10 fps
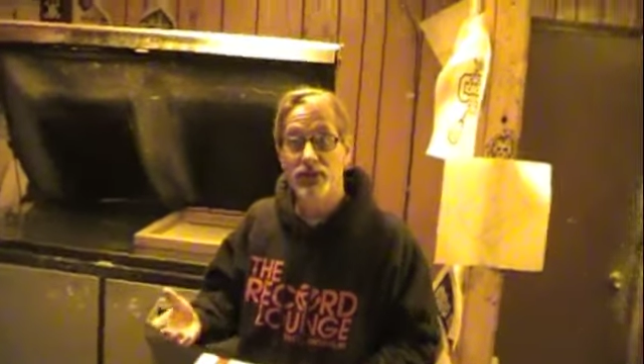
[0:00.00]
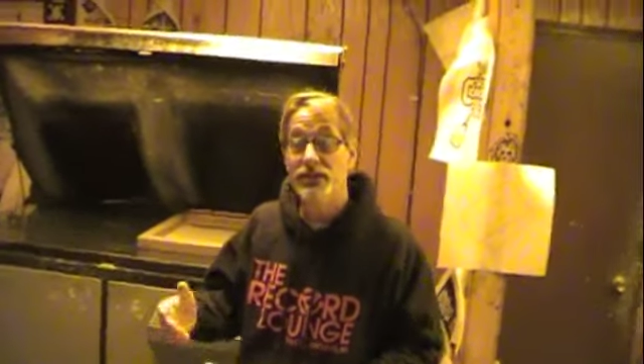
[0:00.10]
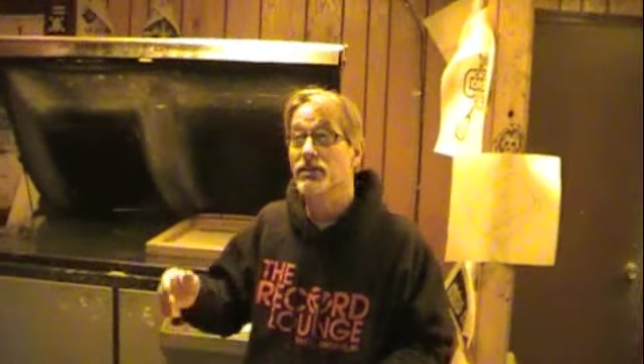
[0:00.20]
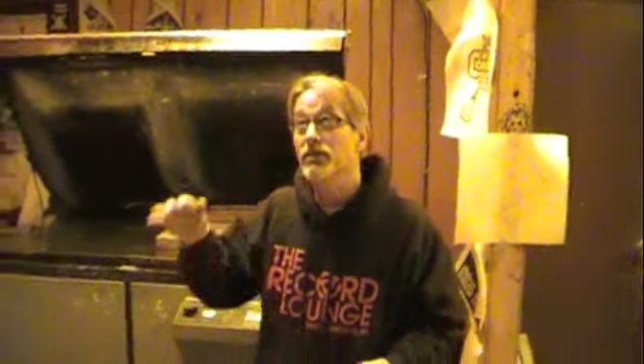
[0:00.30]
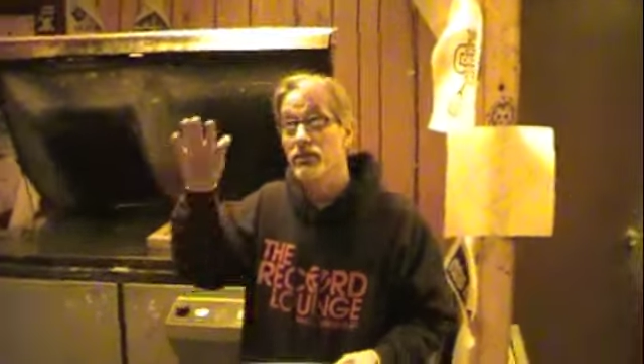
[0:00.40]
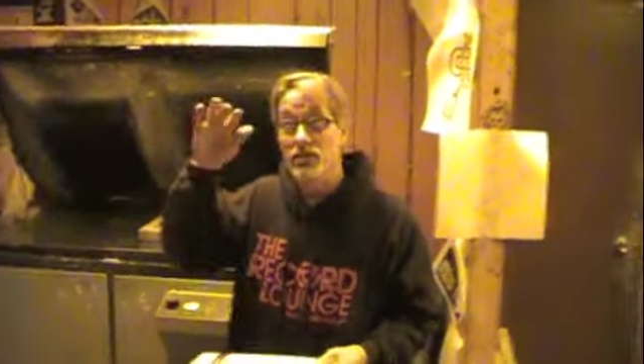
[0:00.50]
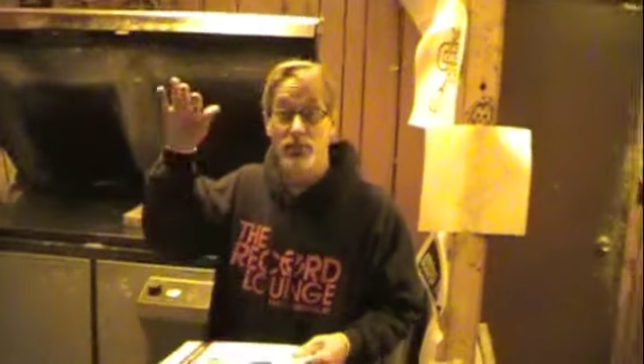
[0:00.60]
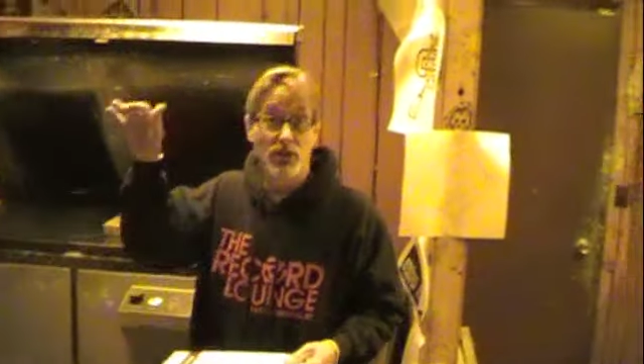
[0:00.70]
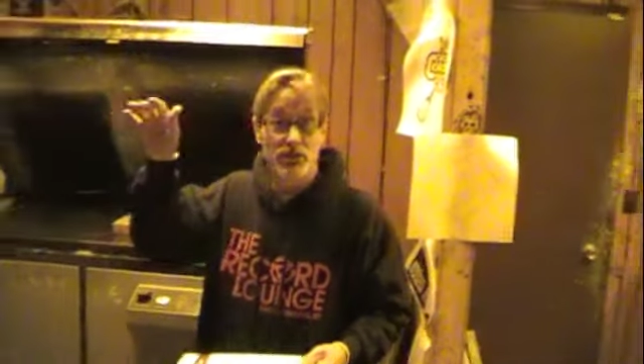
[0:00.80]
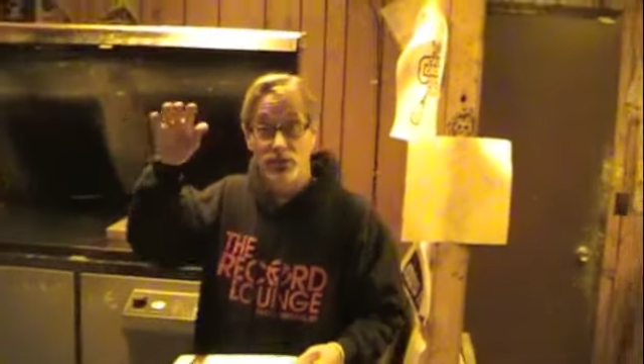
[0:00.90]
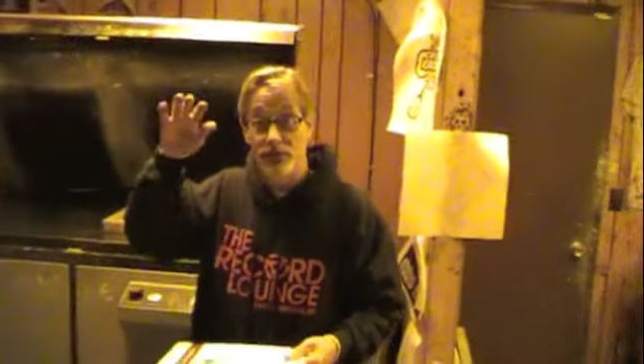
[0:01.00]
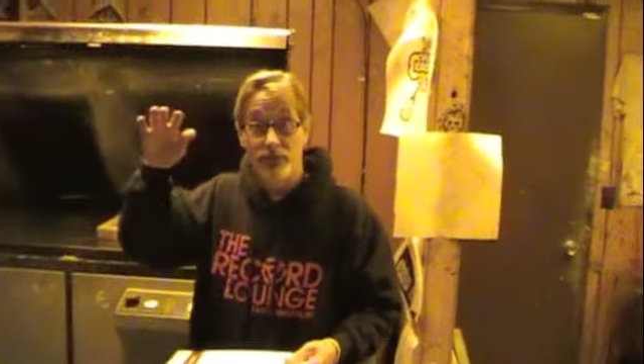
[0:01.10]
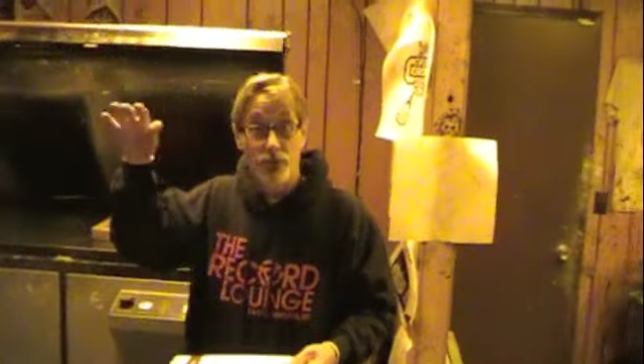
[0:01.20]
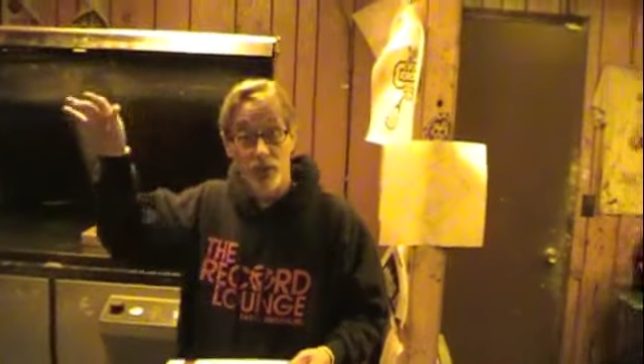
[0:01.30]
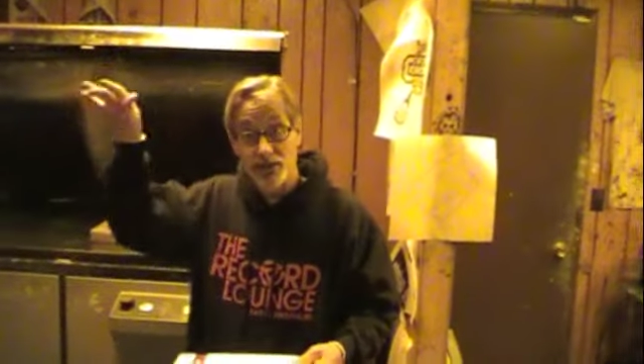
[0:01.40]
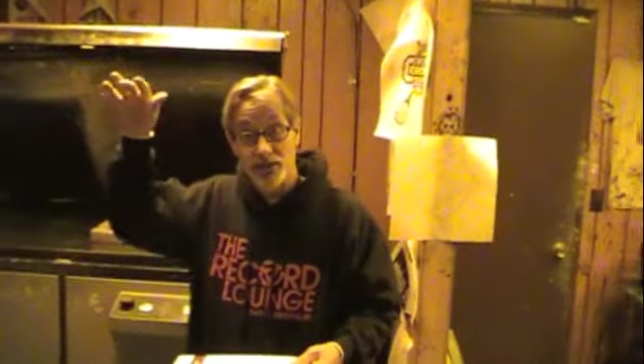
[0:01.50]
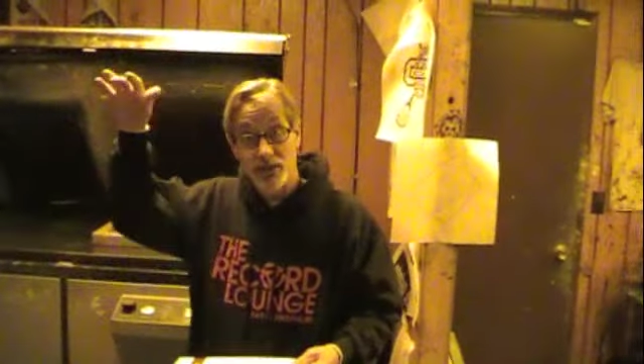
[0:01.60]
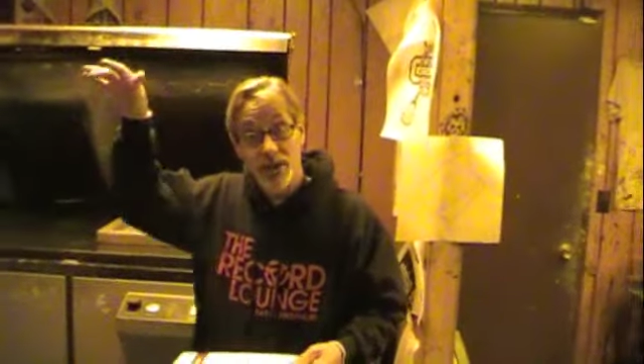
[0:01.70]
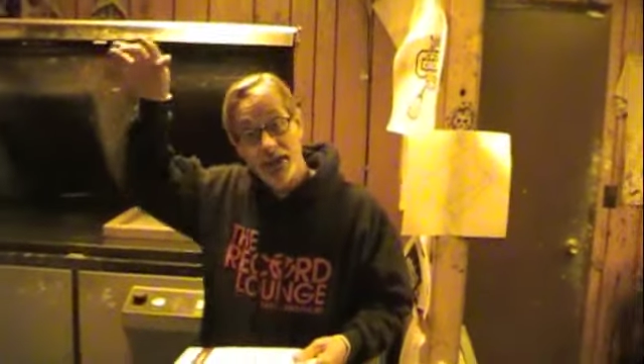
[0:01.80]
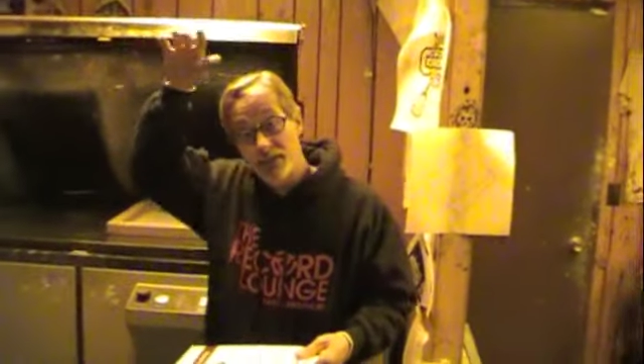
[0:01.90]
this and there's a bunch of
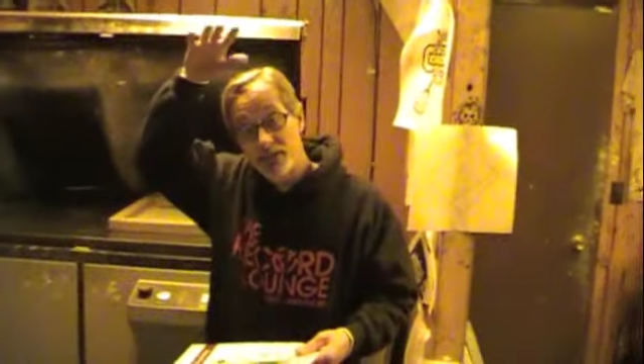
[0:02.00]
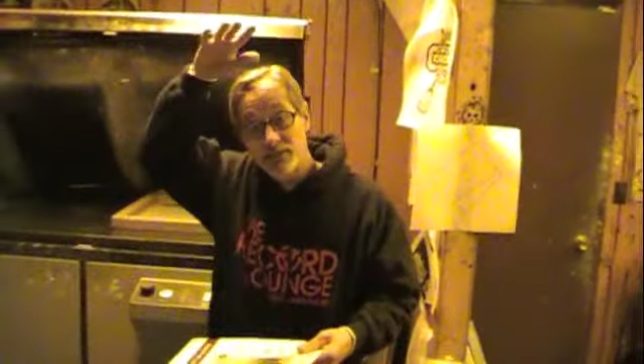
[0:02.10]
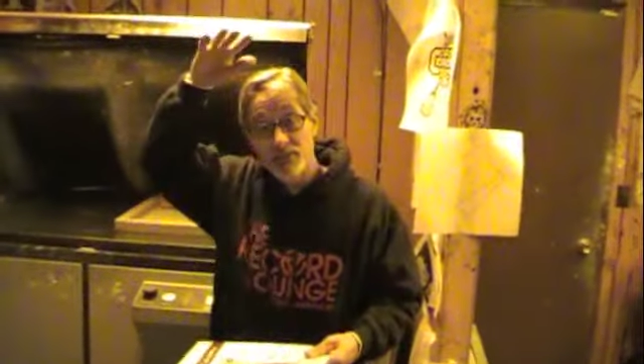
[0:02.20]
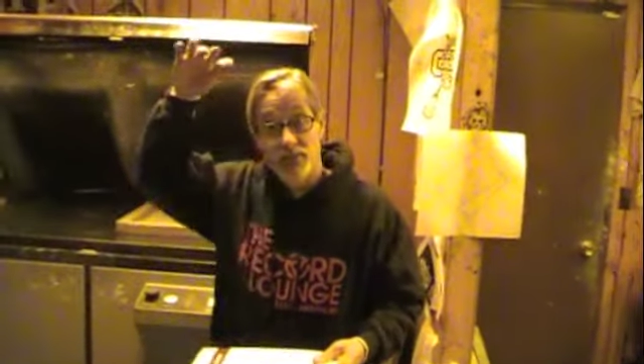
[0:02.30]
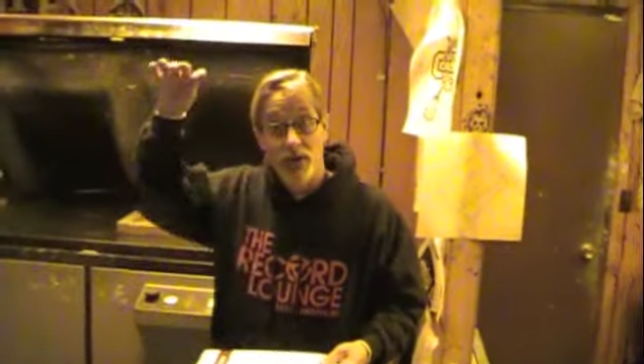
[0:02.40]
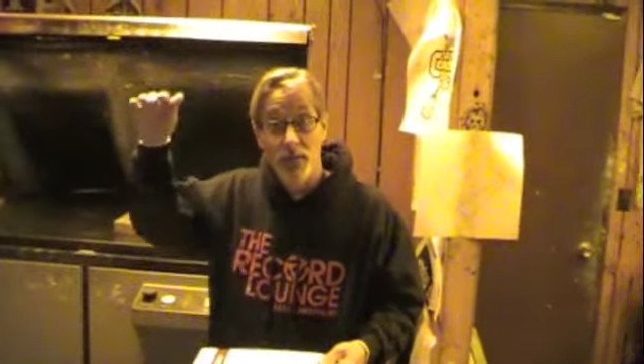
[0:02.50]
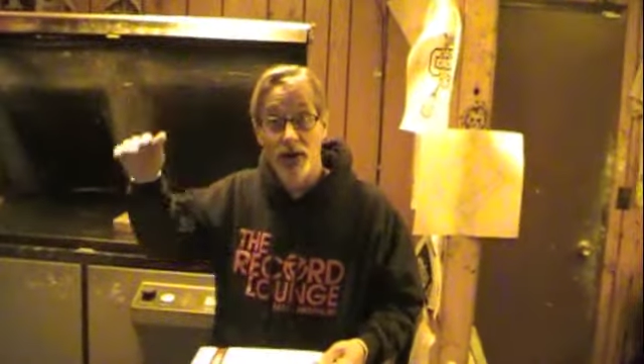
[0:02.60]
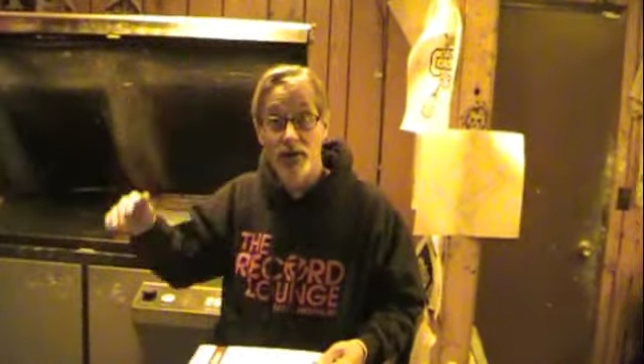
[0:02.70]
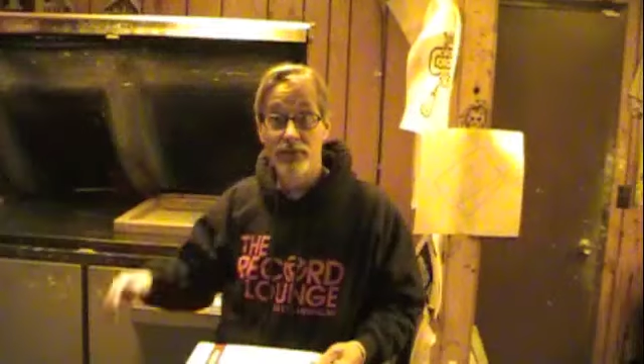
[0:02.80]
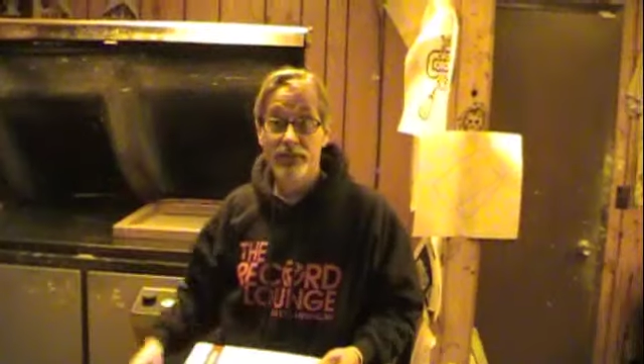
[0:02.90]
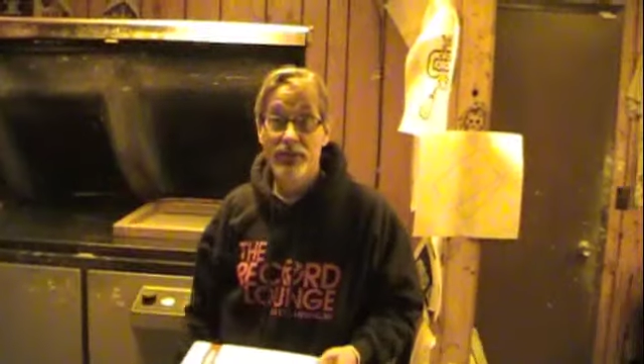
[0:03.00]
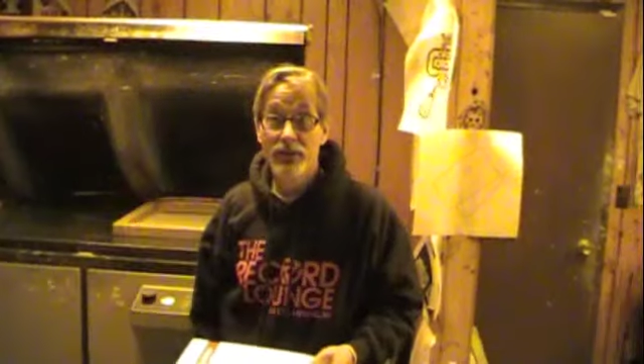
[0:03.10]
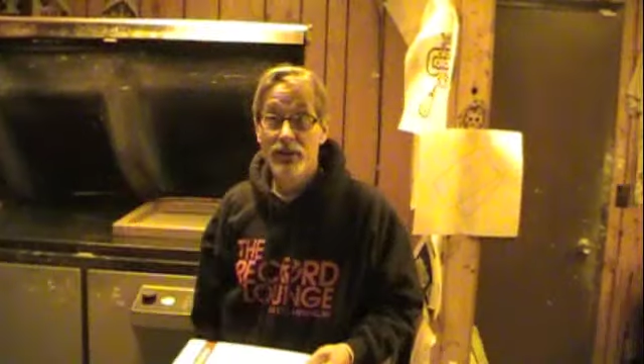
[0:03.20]
fluorescent lights above,